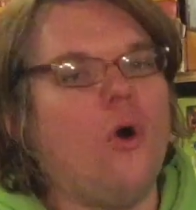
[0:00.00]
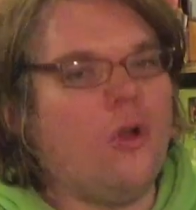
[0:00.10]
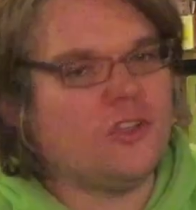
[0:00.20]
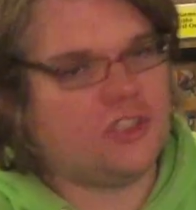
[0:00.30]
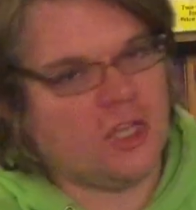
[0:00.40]

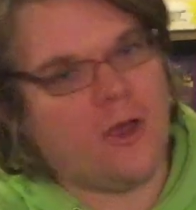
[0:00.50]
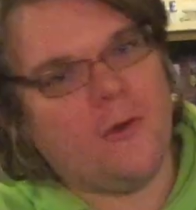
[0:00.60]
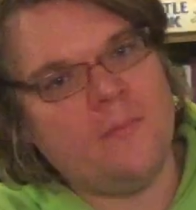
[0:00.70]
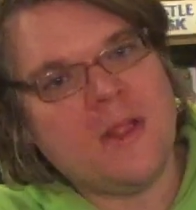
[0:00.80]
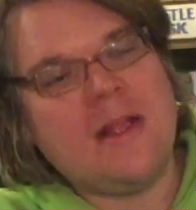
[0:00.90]

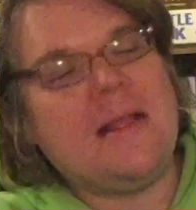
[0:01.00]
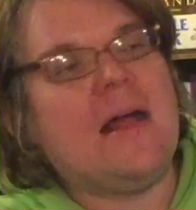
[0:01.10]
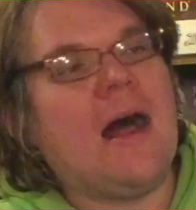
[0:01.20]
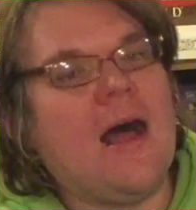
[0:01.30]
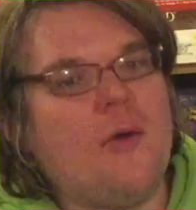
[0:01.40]
Also,
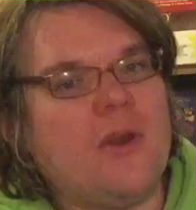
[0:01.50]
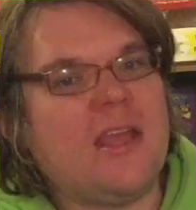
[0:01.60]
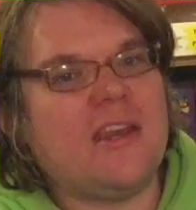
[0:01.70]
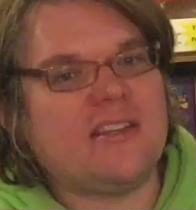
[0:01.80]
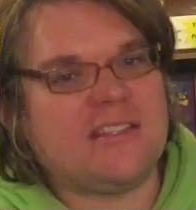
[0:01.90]
I want to
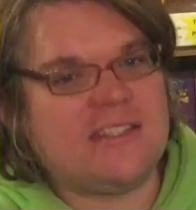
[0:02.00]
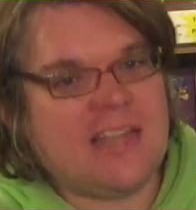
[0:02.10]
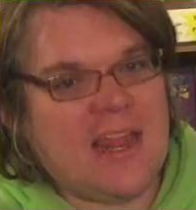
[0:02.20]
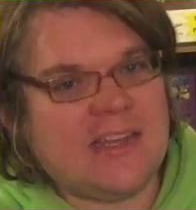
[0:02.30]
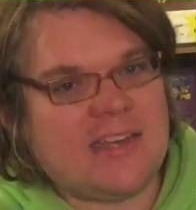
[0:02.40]
get into
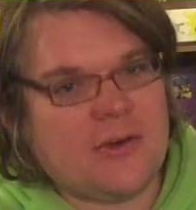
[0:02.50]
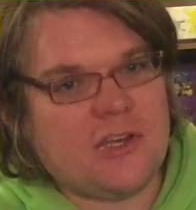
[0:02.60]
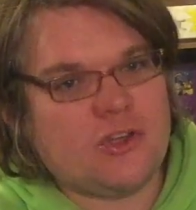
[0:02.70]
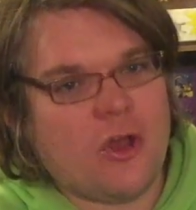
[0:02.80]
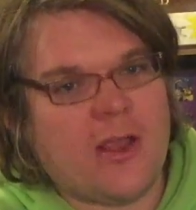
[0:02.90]

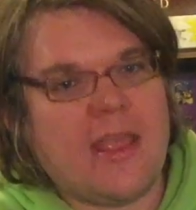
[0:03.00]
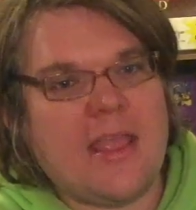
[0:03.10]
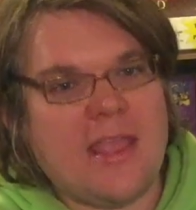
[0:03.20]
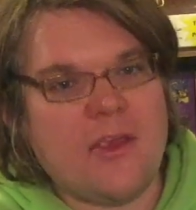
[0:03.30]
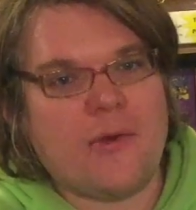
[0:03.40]
sanitary talk
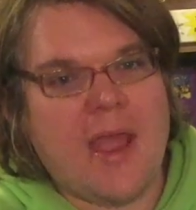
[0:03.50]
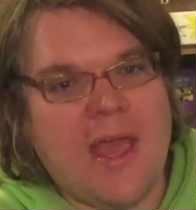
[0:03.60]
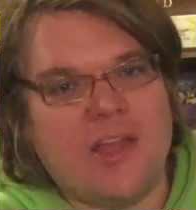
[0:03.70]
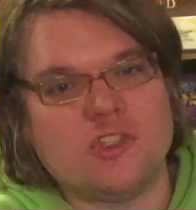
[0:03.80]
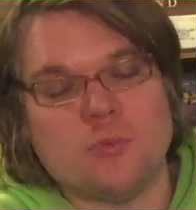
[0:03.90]
here
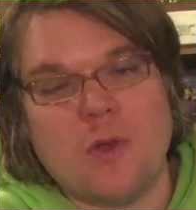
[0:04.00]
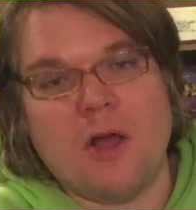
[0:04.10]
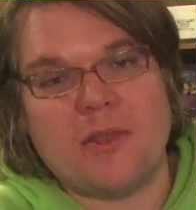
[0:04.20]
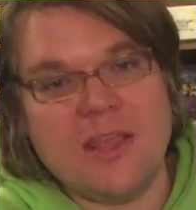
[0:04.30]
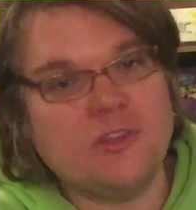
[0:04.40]
as
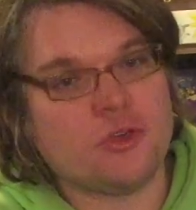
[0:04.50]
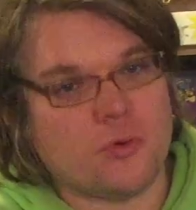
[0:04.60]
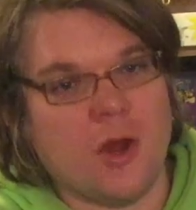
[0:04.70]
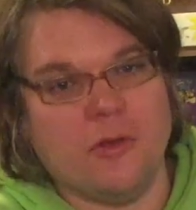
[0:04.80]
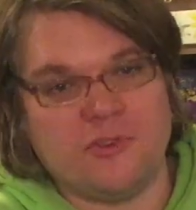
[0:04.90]
well. Kids are
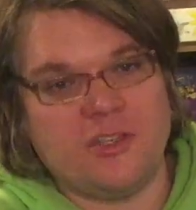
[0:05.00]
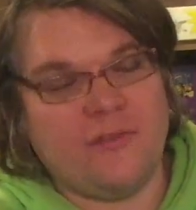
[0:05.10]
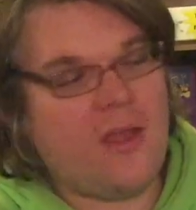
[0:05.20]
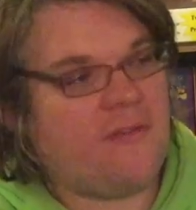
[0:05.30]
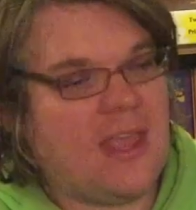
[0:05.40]
gross.
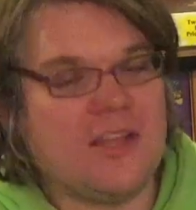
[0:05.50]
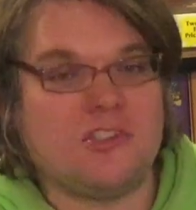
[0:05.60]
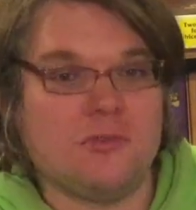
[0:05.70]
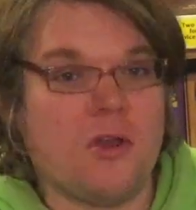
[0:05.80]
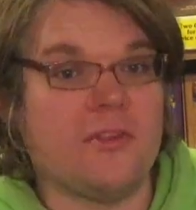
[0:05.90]
If you have
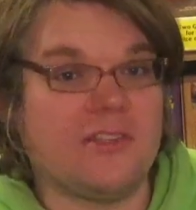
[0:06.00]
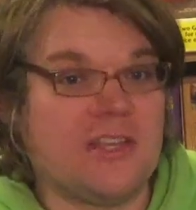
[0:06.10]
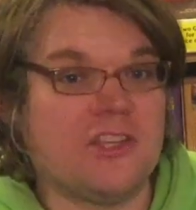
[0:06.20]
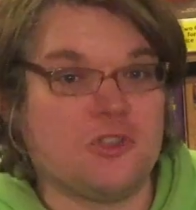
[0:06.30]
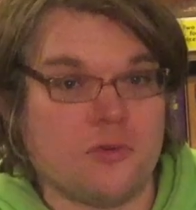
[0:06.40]
kids, you know this.
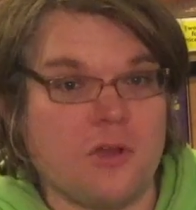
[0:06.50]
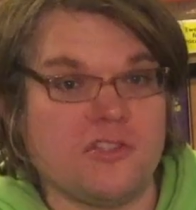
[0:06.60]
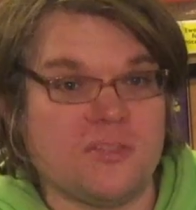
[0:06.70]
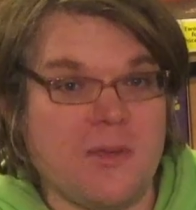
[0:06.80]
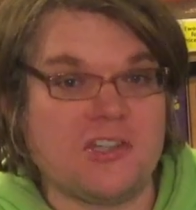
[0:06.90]
Kids are
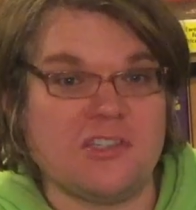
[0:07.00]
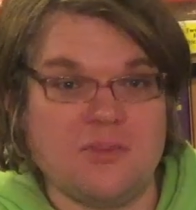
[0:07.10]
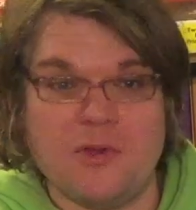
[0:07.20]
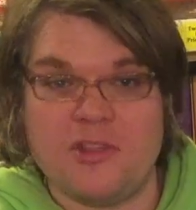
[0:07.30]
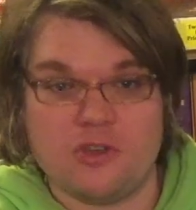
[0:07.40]
gross,
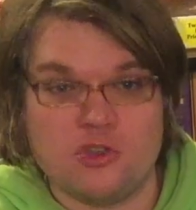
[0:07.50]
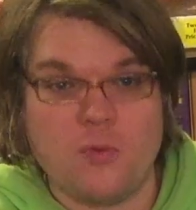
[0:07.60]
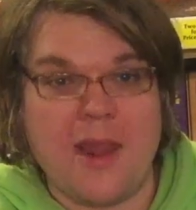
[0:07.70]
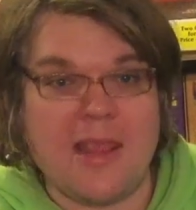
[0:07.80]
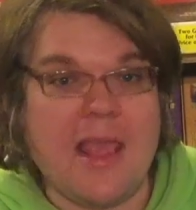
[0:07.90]
especially when they're
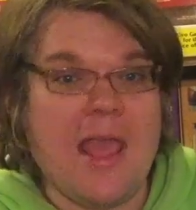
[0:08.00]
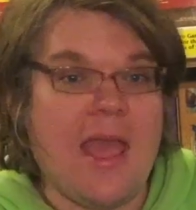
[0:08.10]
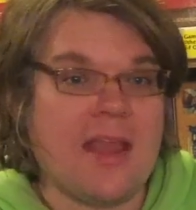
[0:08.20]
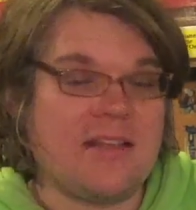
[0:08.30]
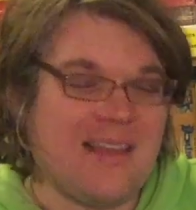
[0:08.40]
sweaty.
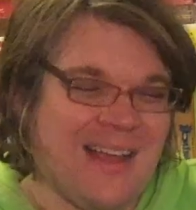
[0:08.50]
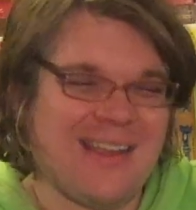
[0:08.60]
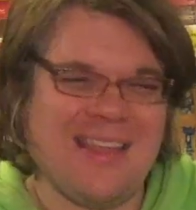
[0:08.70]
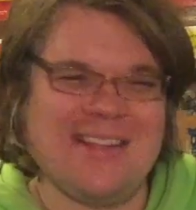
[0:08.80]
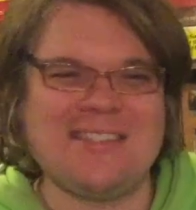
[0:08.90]
And tu
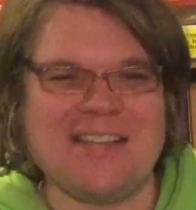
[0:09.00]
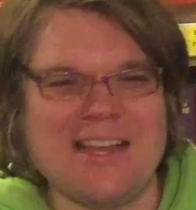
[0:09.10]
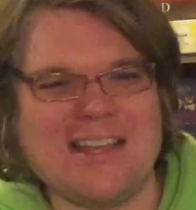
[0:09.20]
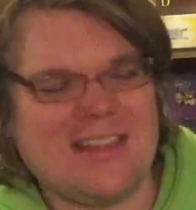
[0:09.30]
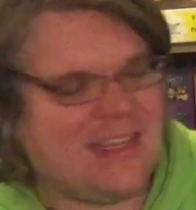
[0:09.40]
kids
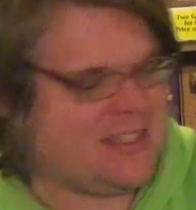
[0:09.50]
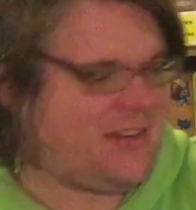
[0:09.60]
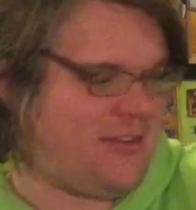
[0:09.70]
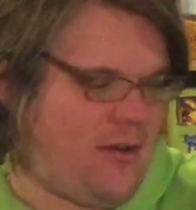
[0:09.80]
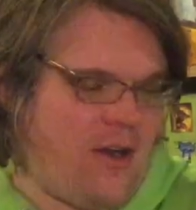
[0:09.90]
tucking things
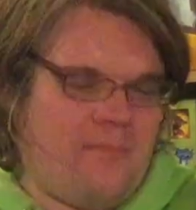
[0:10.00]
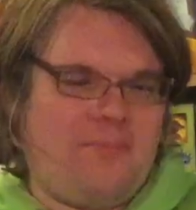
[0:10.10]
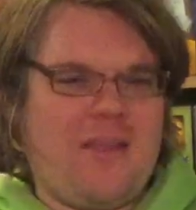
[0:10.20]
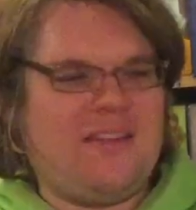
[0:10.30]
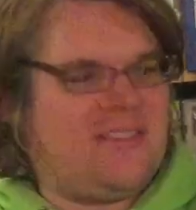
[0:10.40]
under their
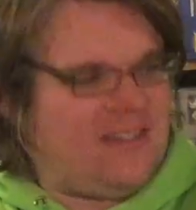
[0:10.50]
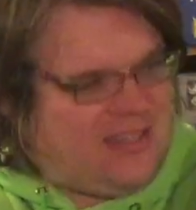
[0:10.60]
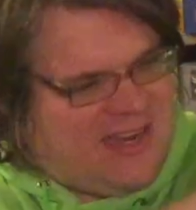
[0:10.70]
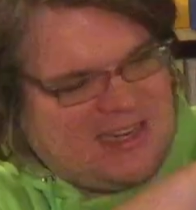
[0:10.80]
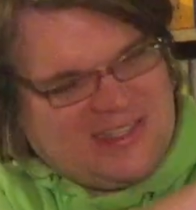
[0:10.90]
armpits,
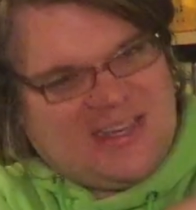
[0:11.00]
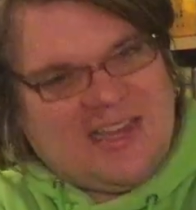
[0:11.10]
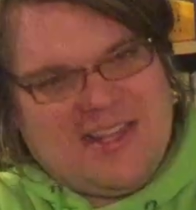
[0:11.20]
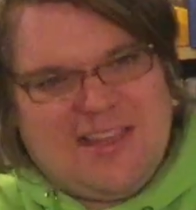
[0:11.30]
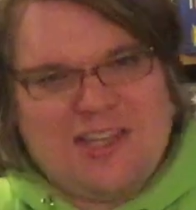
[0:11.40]
kids tucking